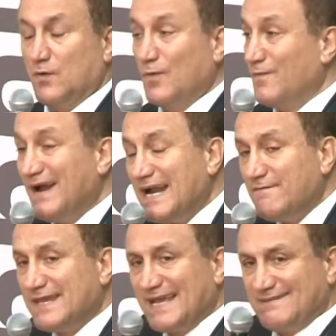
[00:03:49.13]
where
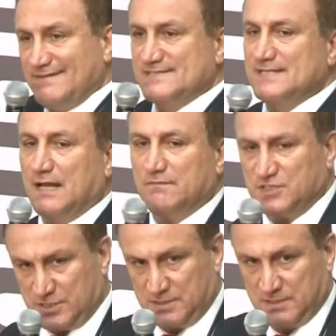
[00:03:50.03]
we get this
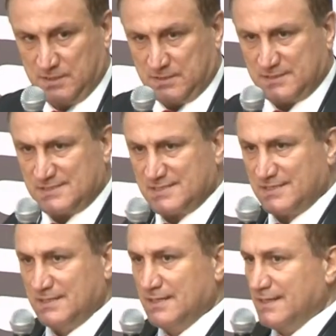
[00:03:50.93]
knowledge. This is
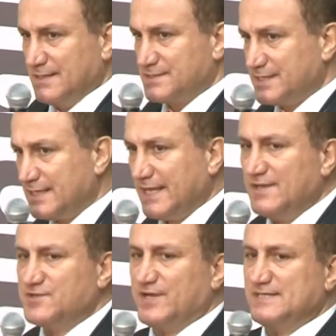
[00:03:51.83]
the really
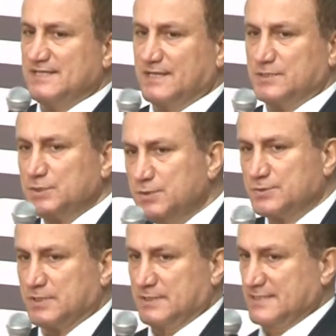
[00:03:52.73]
interesting route,
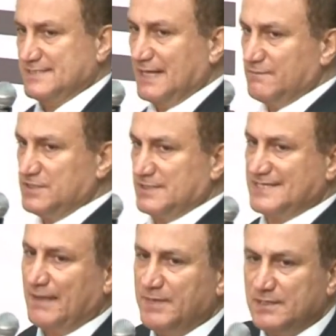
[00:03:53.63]
this knowledge. It's
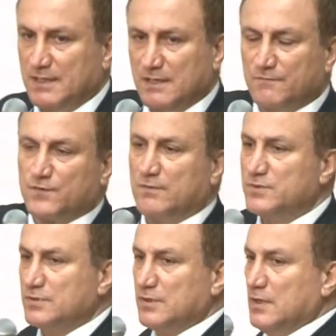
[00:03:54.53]
coming from
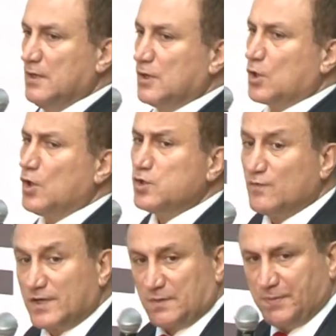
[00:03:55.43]
the Cold
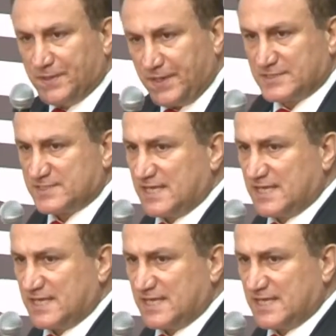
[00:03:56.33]
War period, just